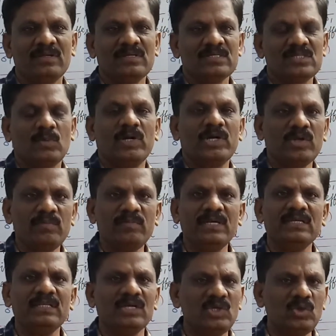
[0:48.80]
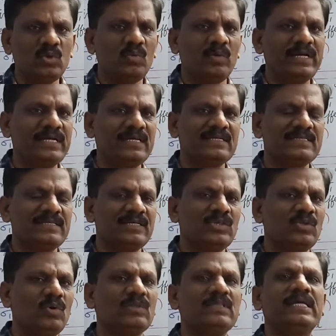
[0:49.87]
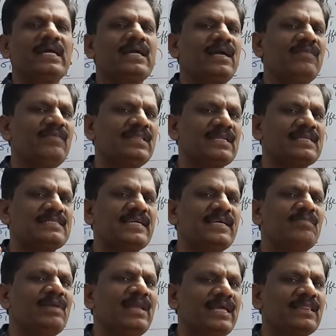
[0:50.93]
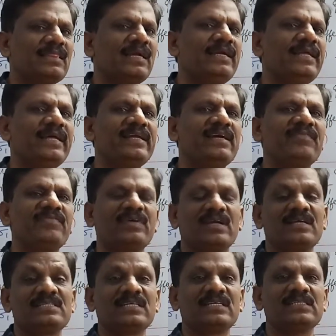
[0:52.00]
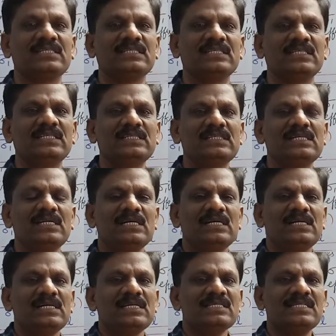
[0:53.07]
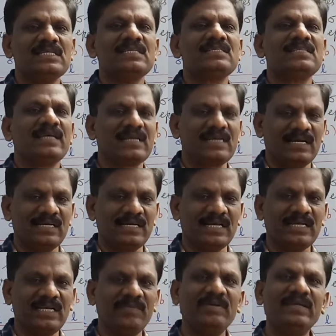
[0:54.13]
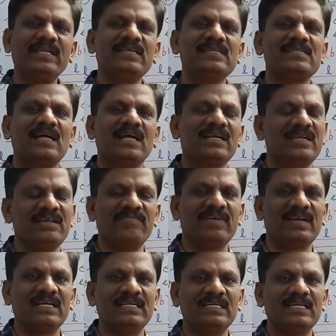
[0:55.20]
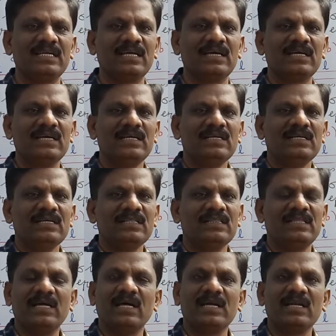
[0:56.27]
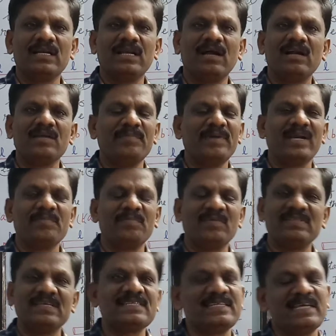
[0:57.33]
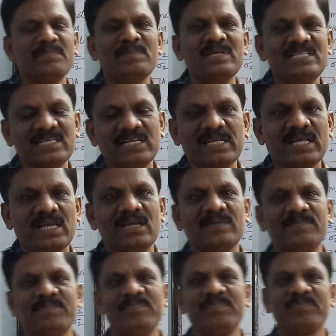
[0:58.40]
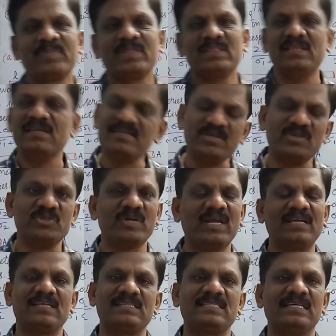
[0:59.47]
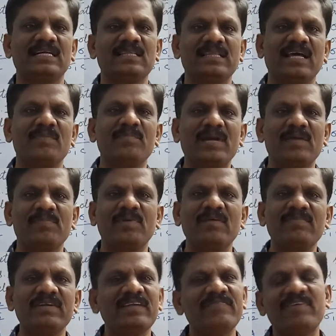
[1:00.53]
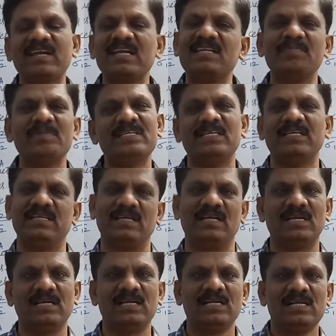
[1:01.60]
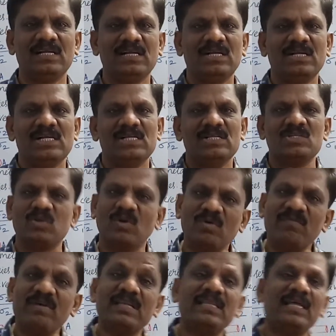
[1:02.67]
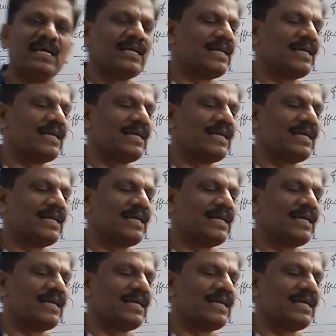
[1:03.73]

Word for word: So what do you mean? The two wires, though they are having the same length and area of cross section, since their conductivities are different, they are not made up of the same material. This you should understand. They are made up of different material. So when they are